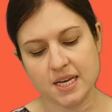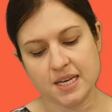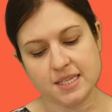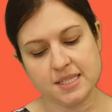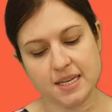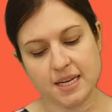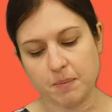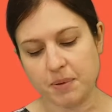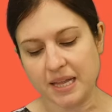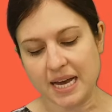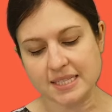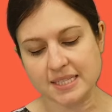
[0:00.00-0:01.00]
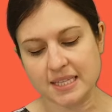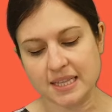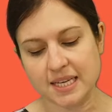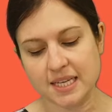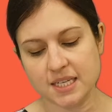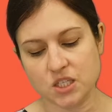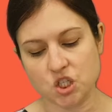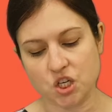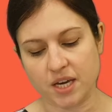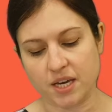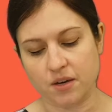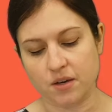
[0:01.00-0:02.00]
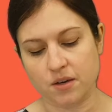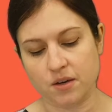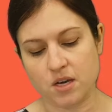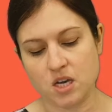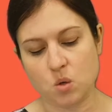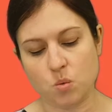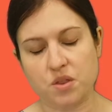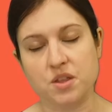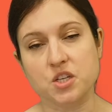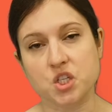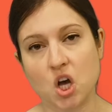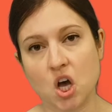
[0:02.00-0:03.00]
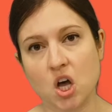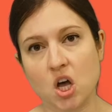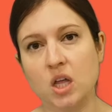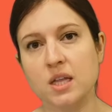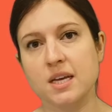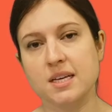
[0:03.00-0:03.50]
sitting placidly in a chair with a tall,